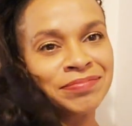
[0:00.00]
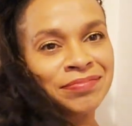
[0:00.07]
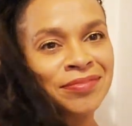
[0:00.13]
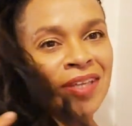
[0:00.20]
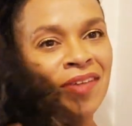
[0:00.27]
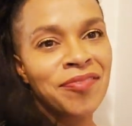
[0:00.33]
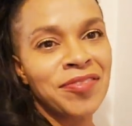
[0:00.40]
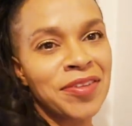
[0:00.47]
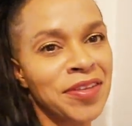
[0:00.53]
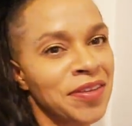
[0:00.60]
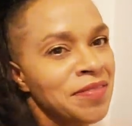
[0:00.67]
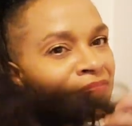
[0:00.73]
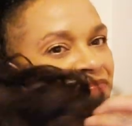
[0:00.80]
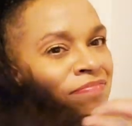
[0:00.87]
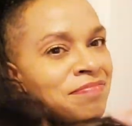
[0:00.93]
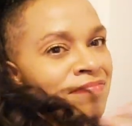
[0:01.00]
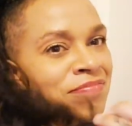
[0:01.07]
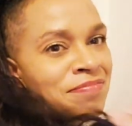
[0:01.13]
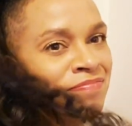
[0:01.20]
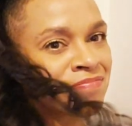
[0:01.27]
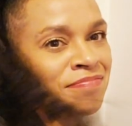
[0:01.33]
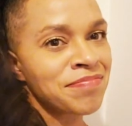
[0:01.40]
Definitely,
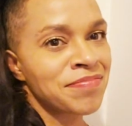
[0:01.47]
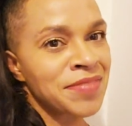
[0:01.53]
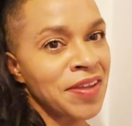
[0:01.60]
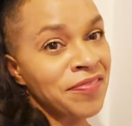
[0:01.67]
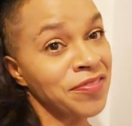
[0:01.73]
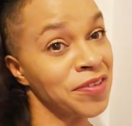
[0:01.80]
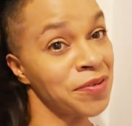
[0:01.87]
definitely